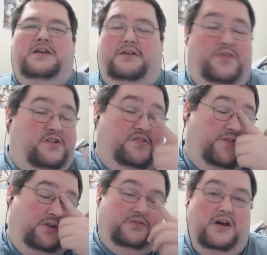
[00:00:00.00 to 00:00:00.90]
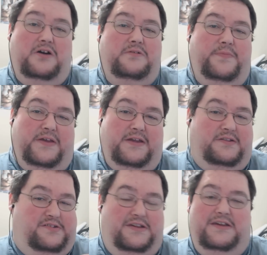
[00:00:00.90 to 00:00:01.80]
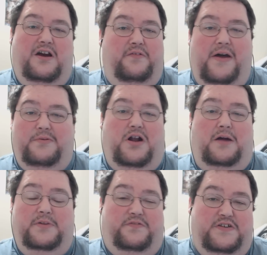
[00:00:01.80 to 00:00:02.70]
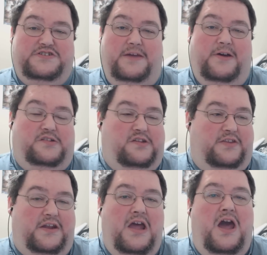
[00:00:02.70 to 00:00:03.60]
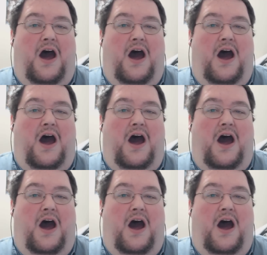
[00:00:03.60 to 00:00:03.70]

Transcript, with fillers: Now, for those of you who don't know, the C E O of Abercrombie and Fitch came out and said that